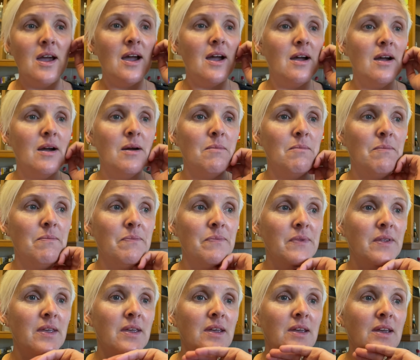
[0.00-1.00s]

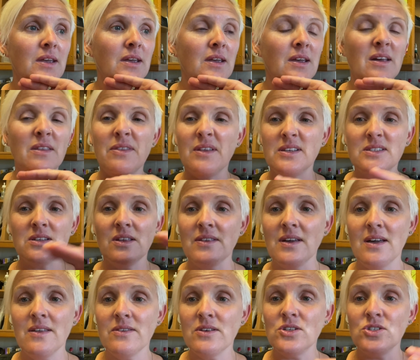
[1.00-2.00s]
and things like
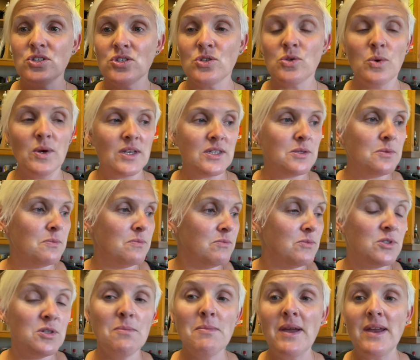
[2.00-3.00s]
that, that are just quick
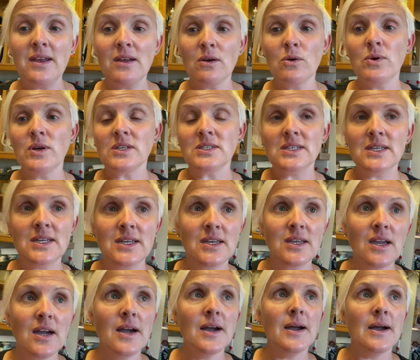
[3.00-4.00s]
to make and quick to eat.